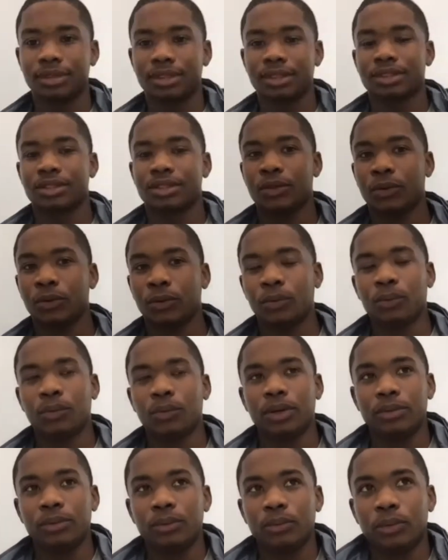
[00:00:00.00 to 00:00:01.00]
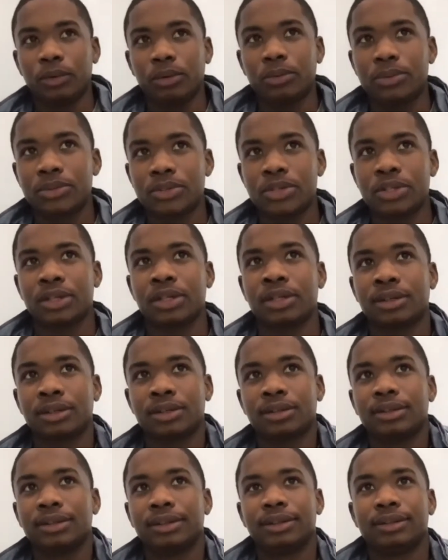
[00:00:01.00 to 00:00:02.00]
So what what was your
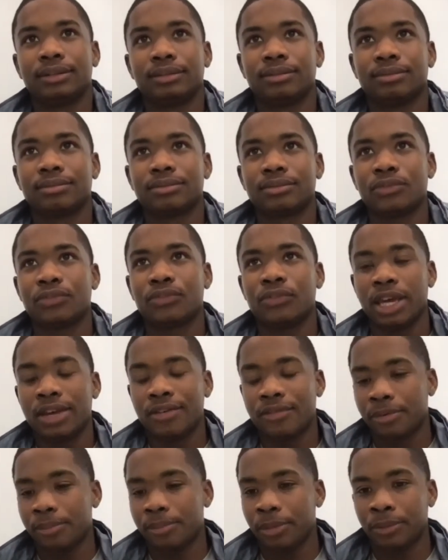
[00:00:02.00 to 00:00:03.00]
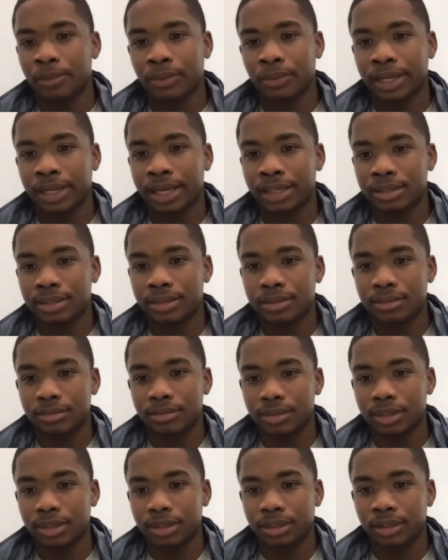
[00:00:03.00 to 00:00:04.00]
favorite memory as
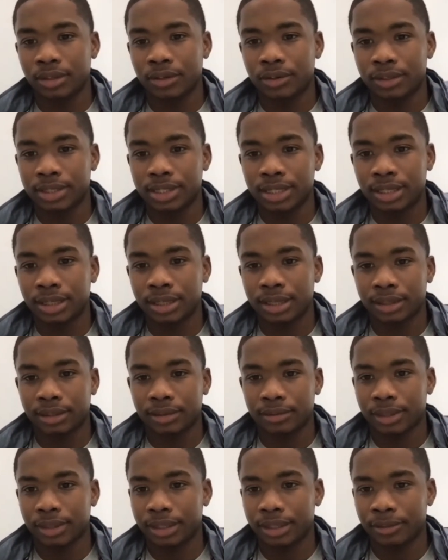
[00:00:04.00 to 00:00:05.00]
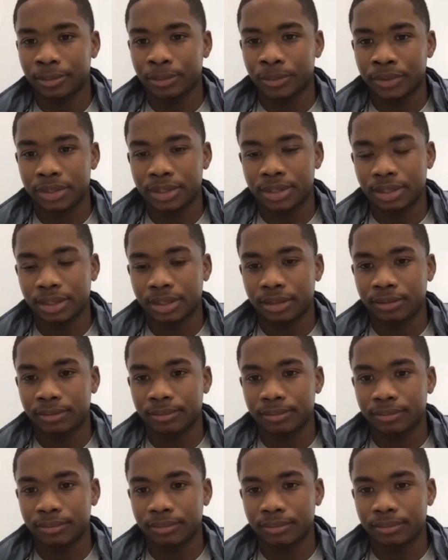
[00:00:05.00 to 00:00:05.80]
the, you know, a teen at the, at the Boys Club?